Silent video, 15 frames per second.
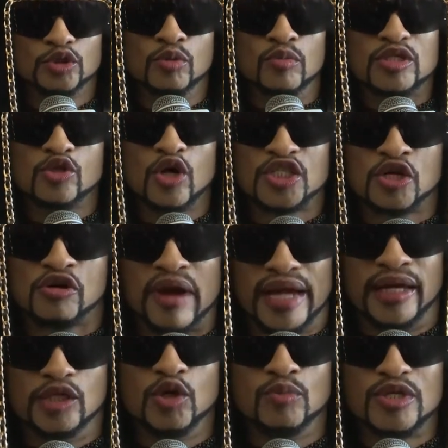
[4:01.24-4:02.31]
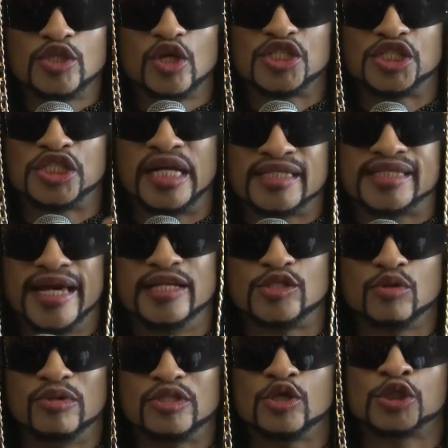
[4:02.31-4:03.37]
you must not cry, you must not shed
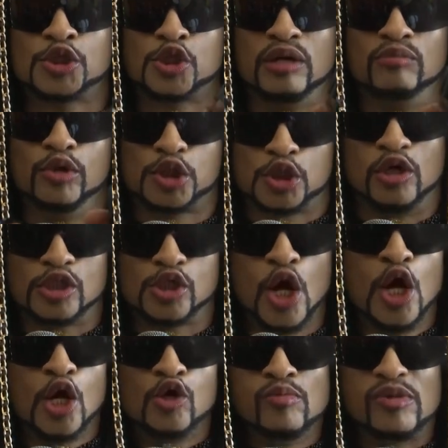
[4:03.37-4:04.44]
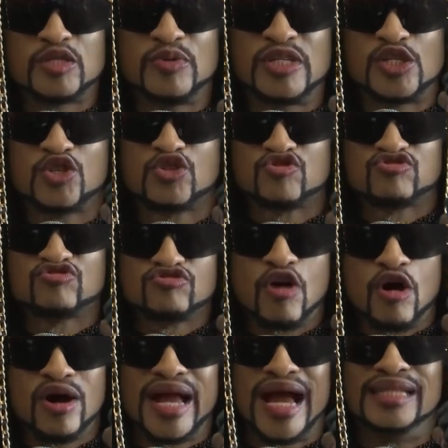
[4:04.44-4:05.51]
tears, you must not show emotions, you must be
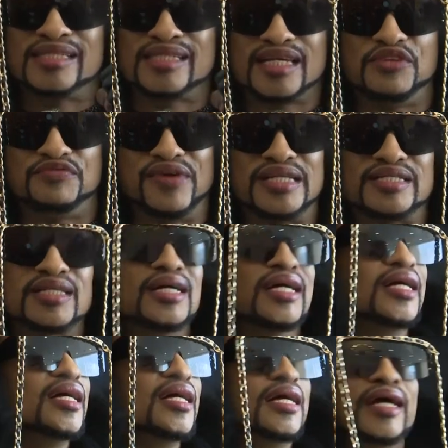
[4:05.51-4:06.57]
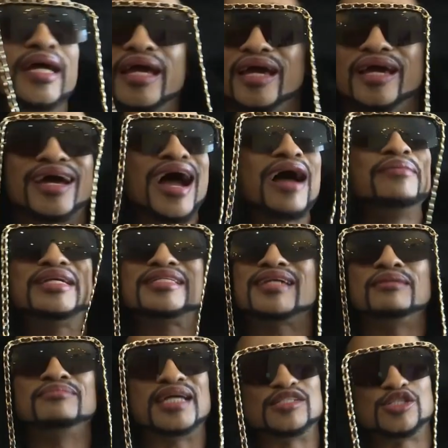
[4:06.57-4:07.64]
strong and steadfast. I mean,
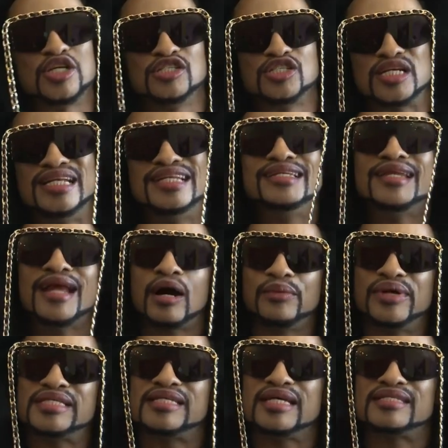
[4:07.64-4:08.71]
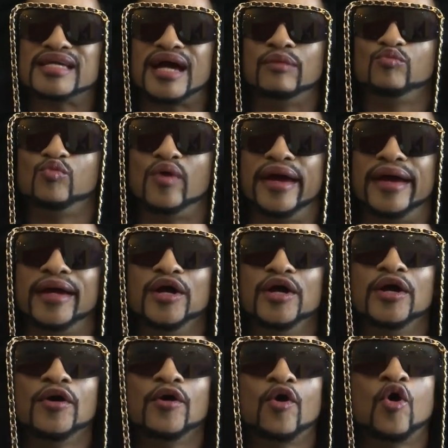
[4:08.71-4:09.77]
times are changing. Now is the time where
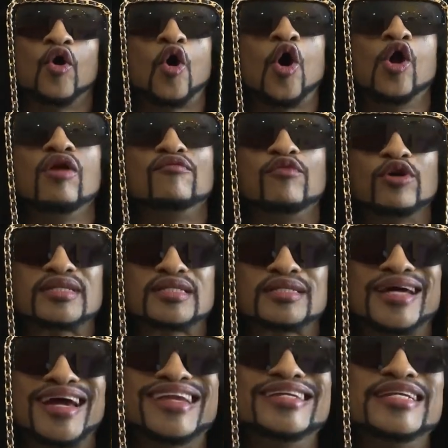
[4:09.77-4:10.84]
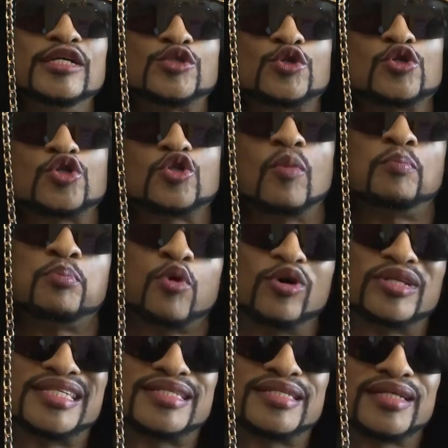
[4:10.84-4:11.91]
all of us need to
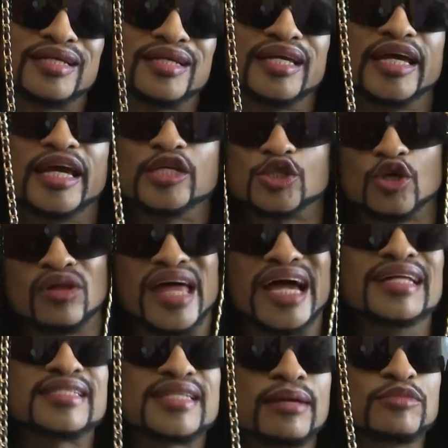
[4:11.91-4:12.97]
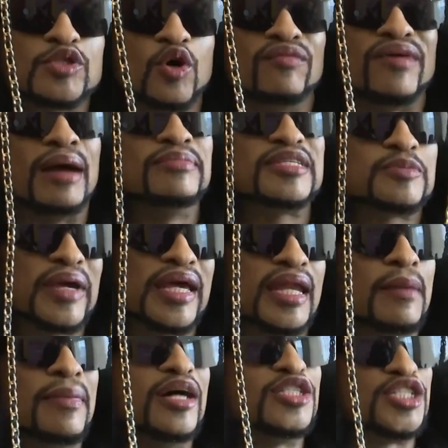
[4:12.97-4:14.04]
support each other. In terms of, I'm
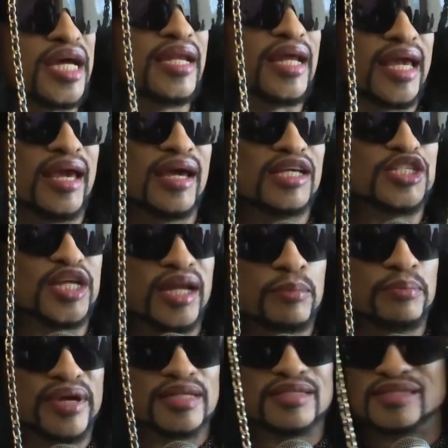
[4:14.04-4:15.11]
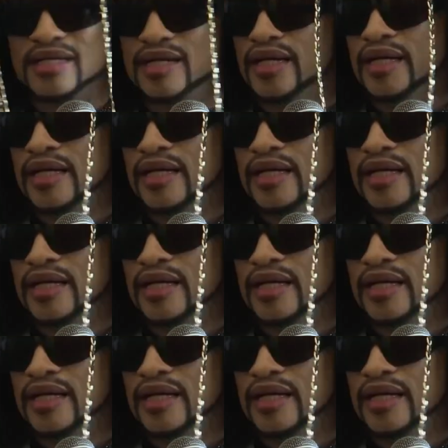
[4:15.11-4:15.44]
speaking about gender here, gender-based.